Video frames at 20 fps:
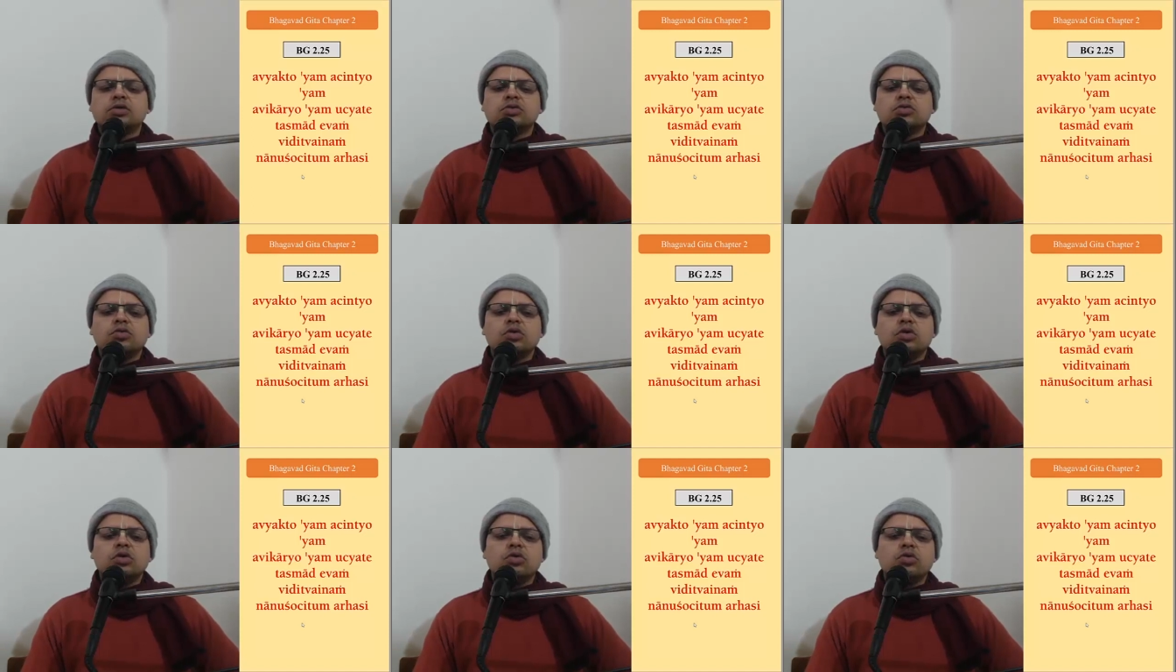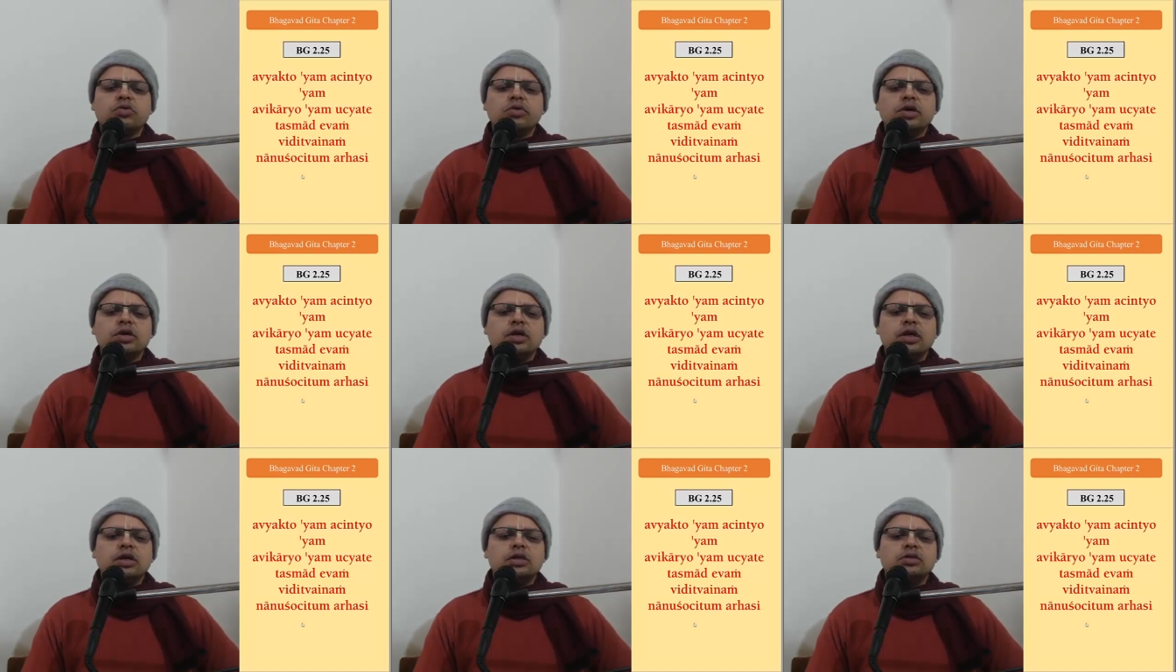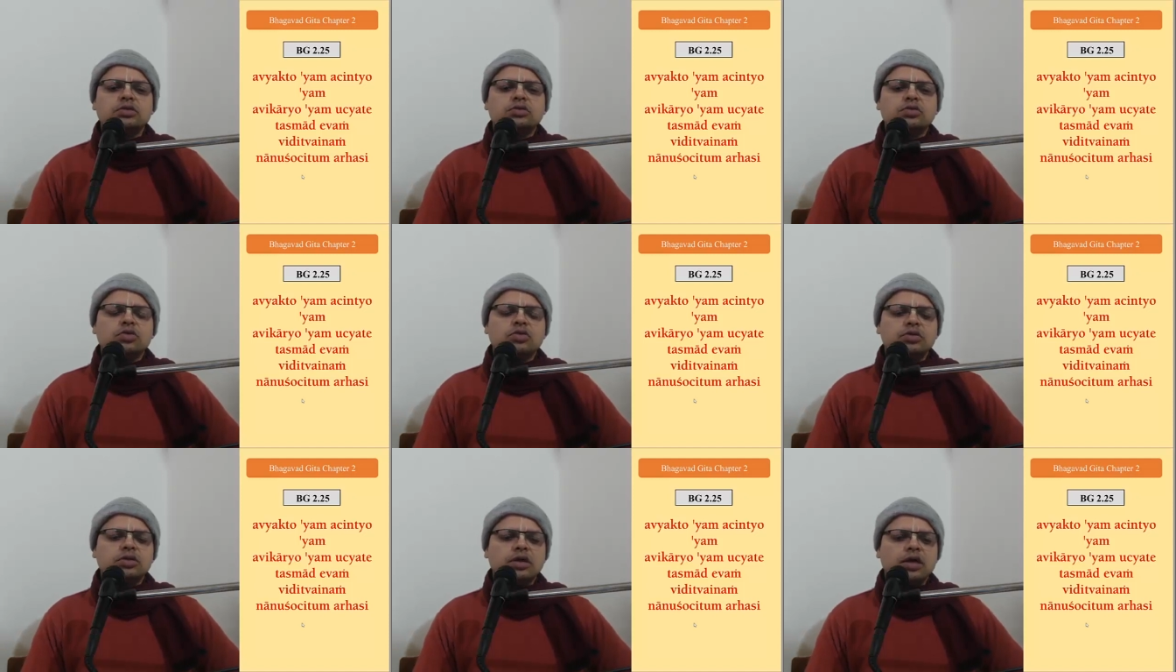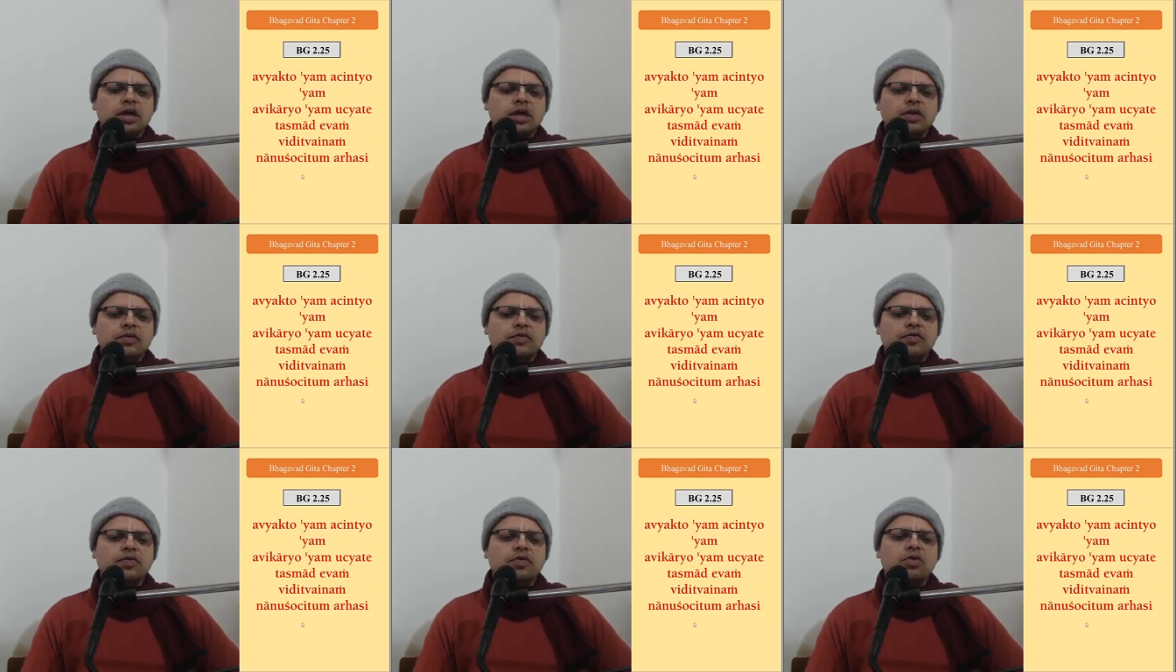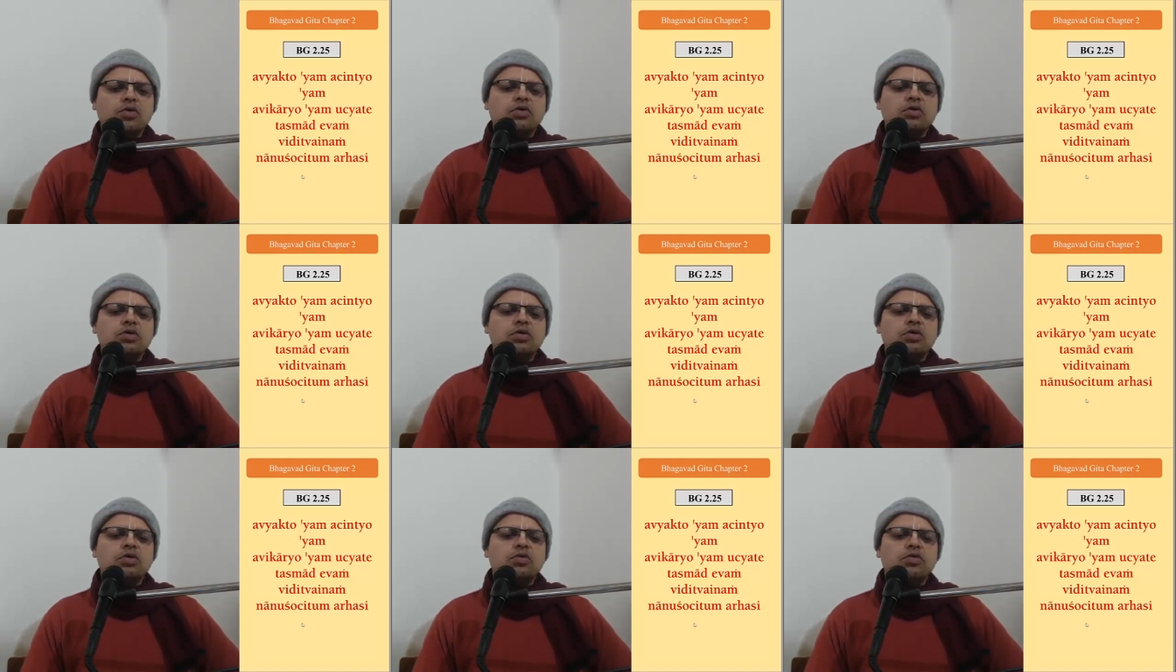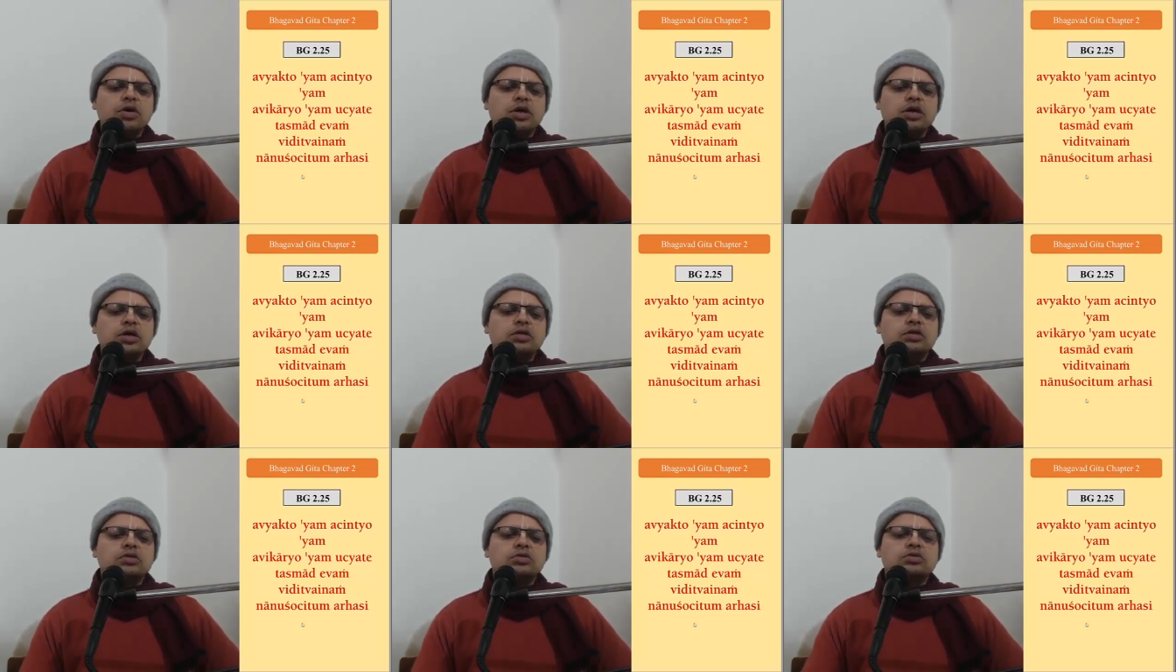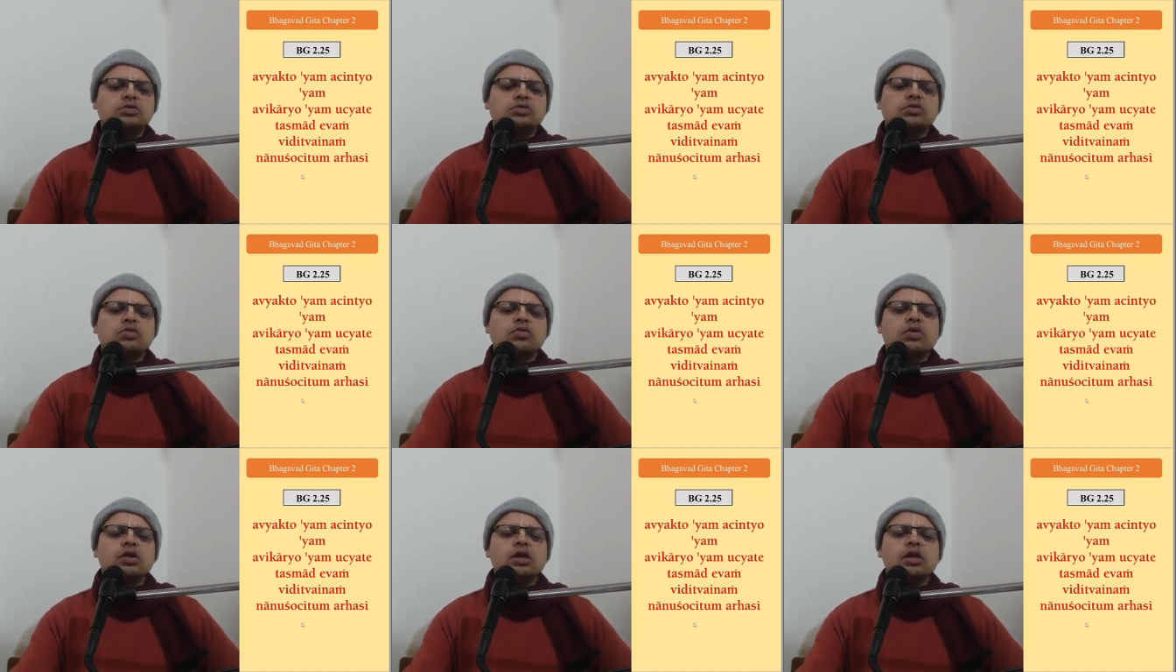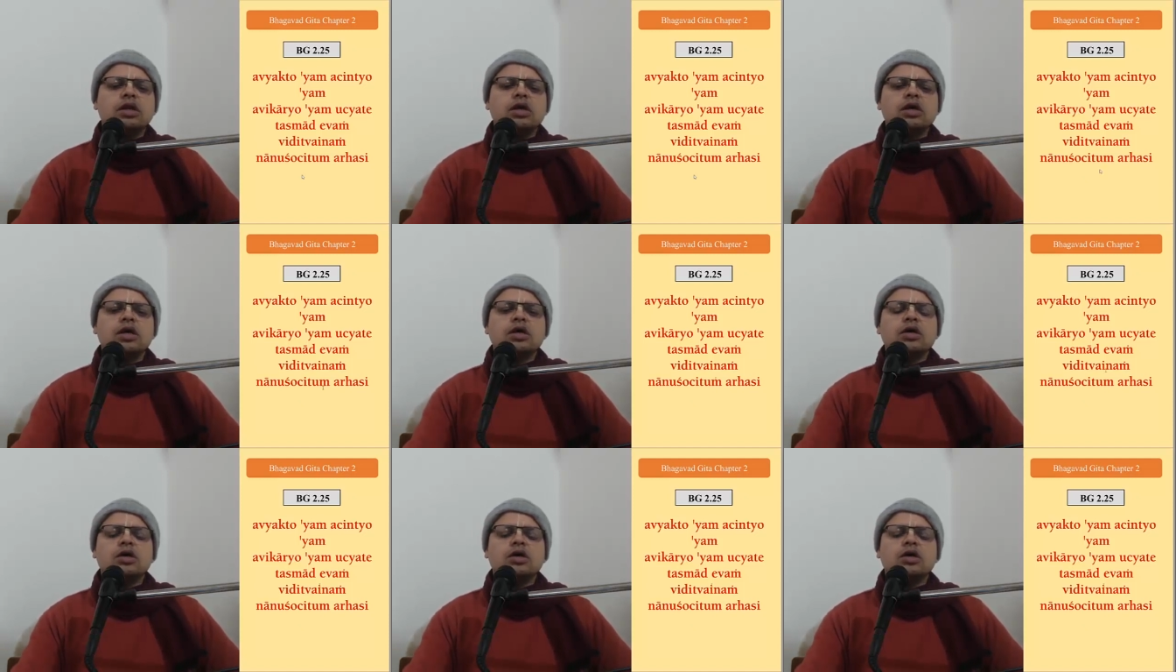So, knowing, so therefore, knowing the soul,